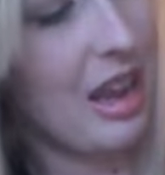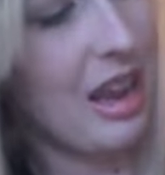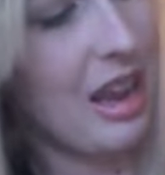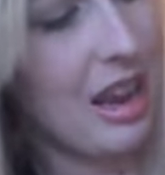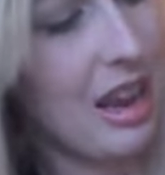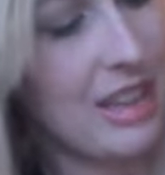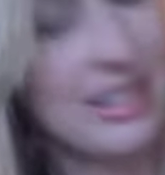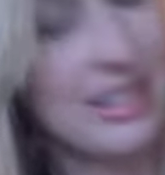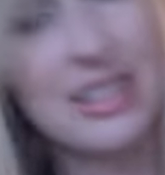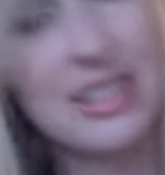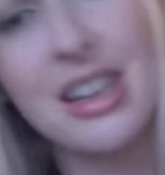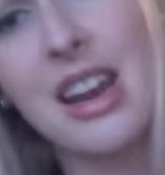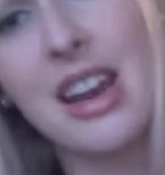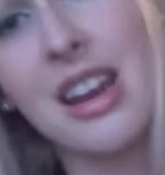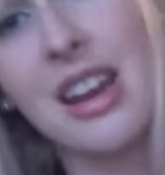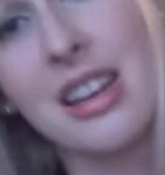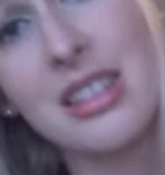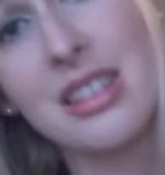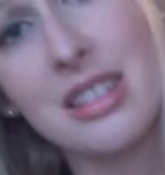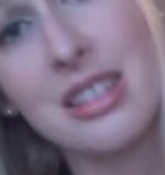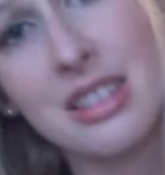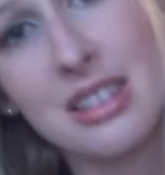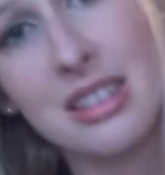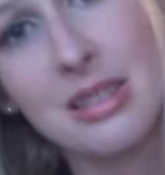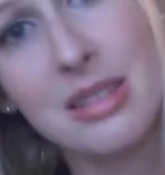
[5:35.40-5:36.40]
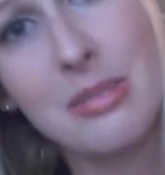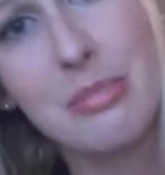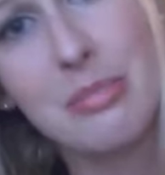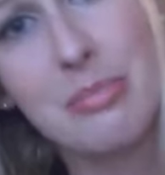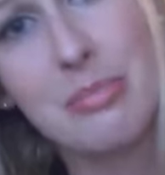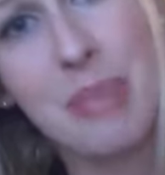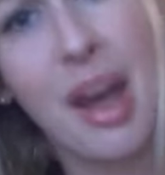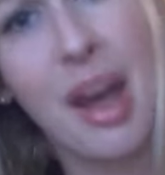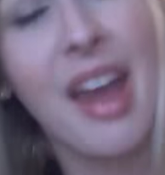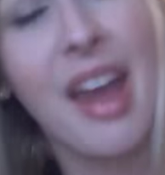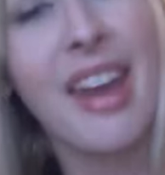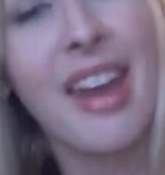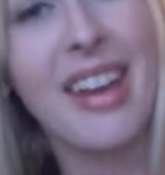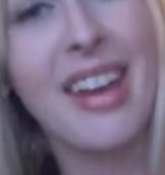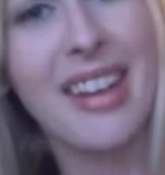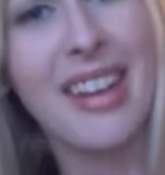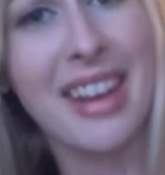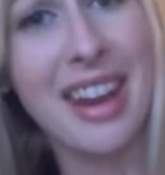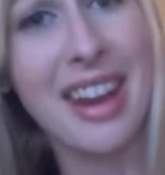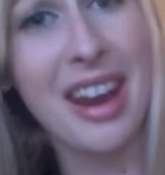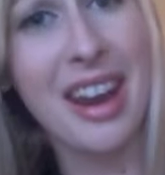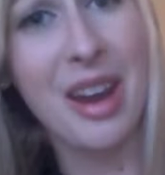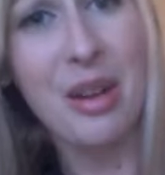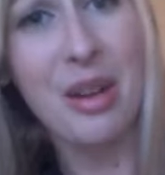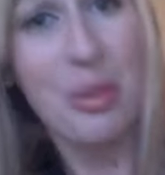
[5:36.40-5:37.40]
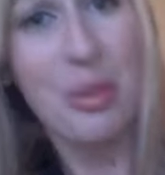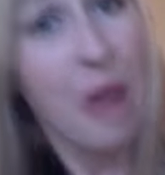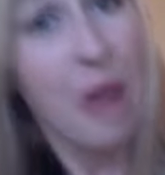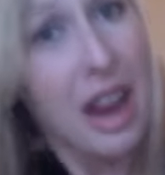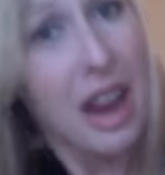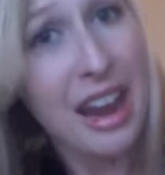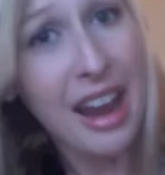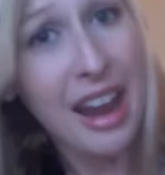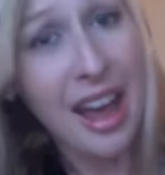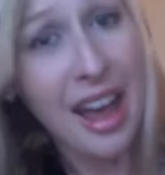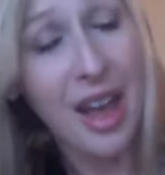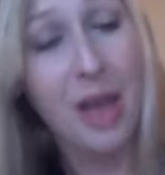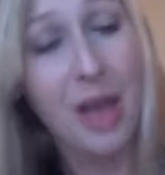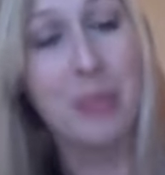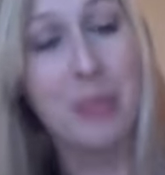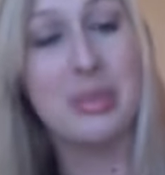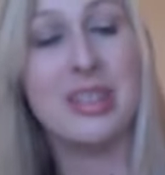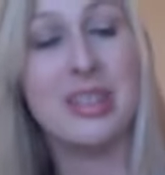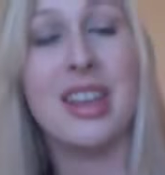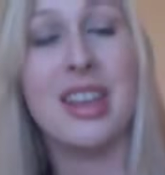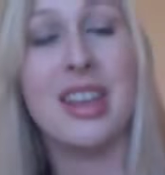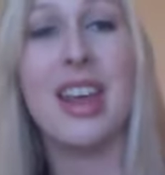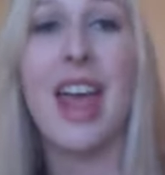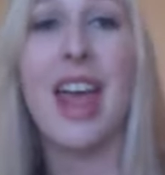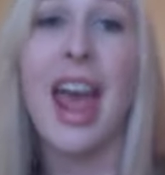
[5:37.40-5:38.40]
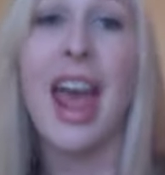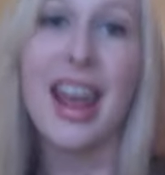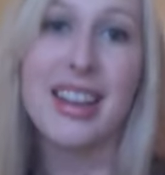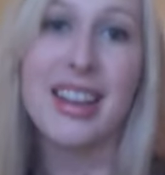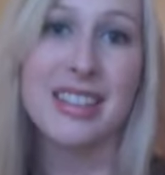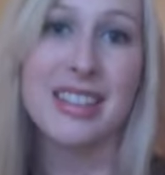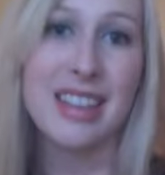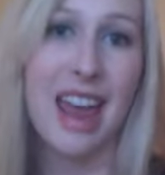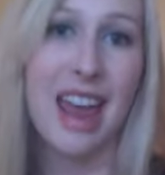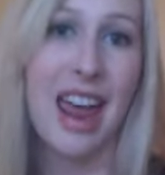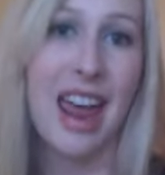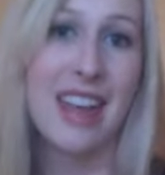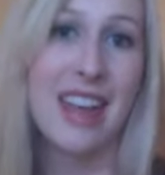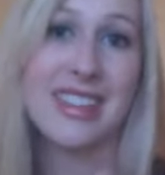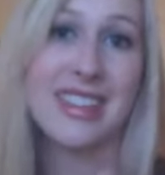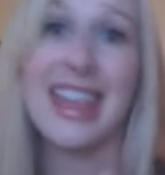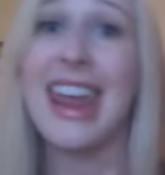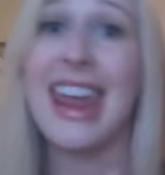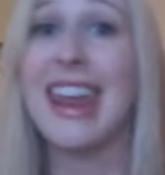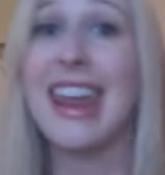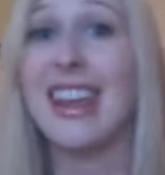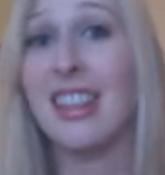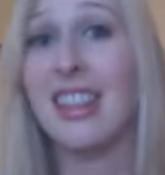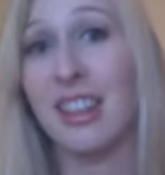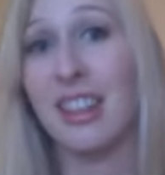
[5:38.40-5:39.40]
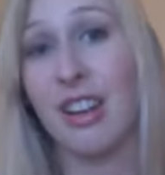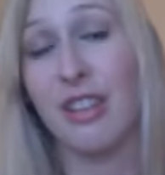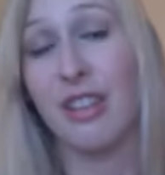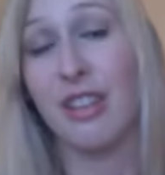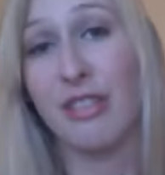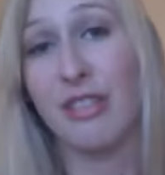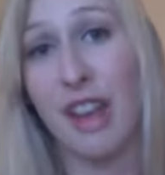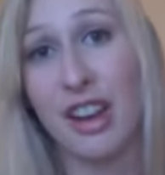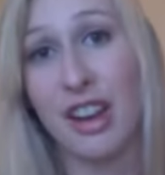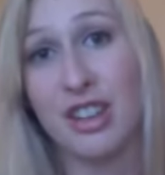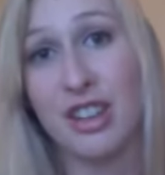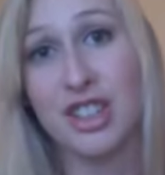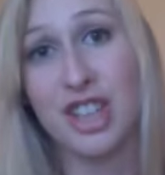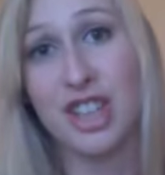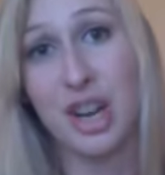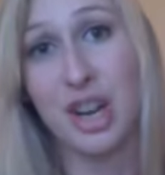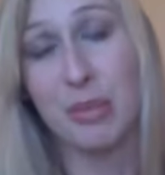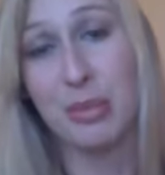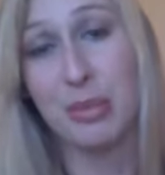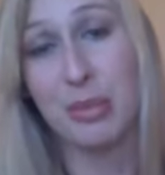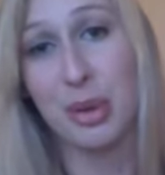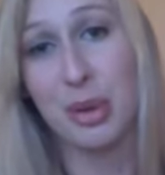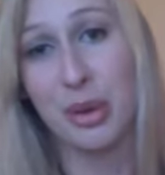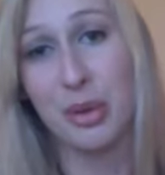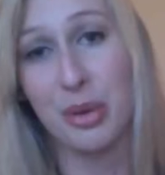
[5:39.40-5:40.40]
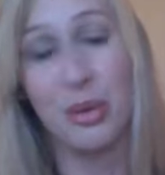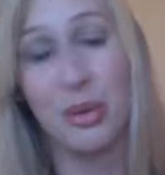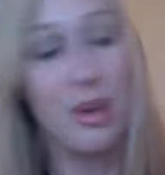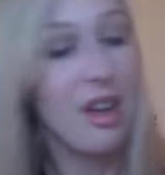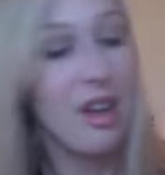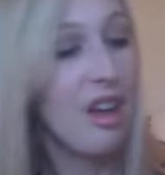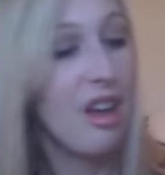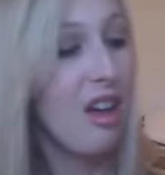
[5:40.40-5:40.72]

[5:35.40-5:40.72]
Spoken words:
stinks, but it helps. It acts as a clarifying shampoo.